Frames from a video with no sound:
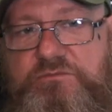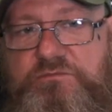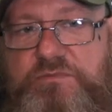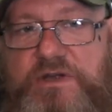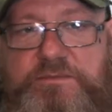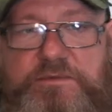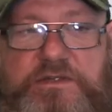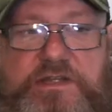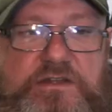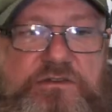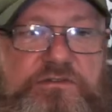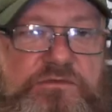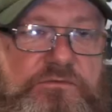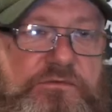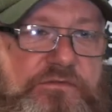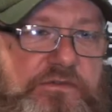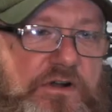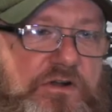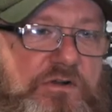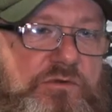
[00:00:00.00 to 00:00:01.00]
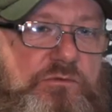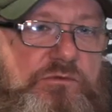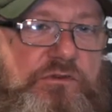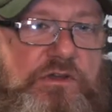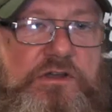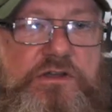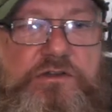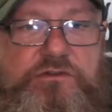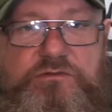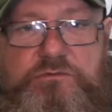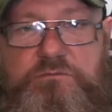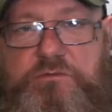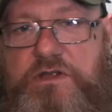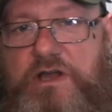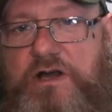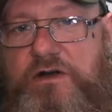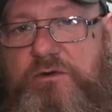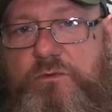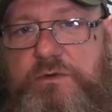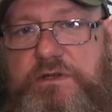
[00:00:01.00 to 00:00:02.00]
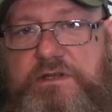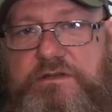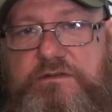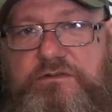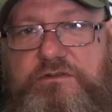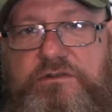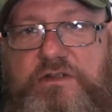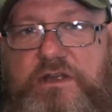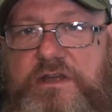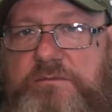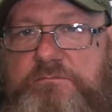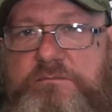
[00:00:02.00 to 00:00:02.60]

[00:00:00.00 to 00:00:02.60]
You maybe get some Fuggles, some Goldings,